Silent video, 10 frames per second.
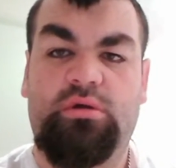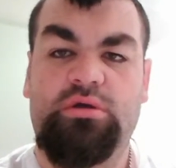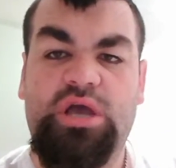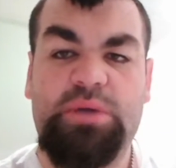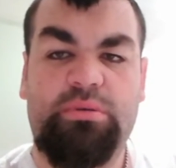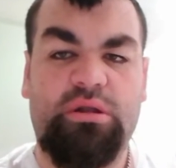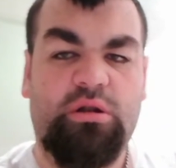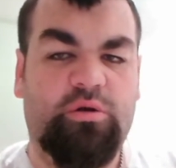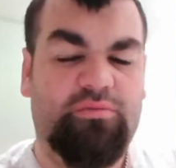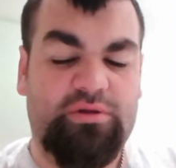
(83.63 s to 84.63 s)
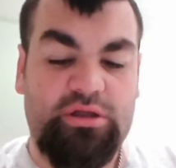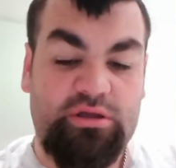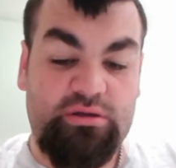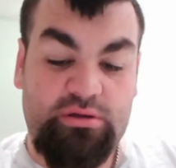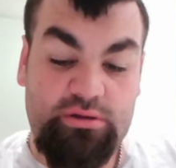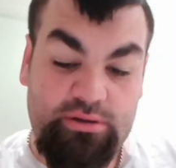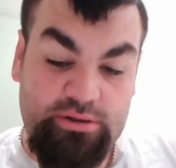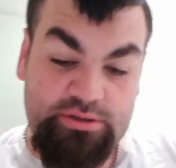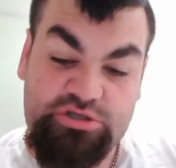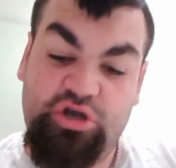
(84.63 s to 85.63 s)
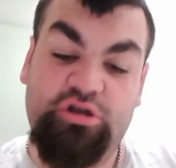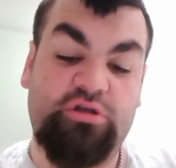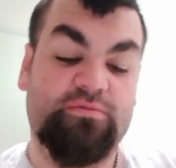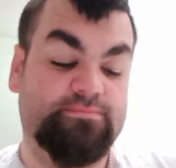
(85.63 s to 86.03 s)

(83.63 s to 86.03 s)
Yeah, it's been a lovely journey.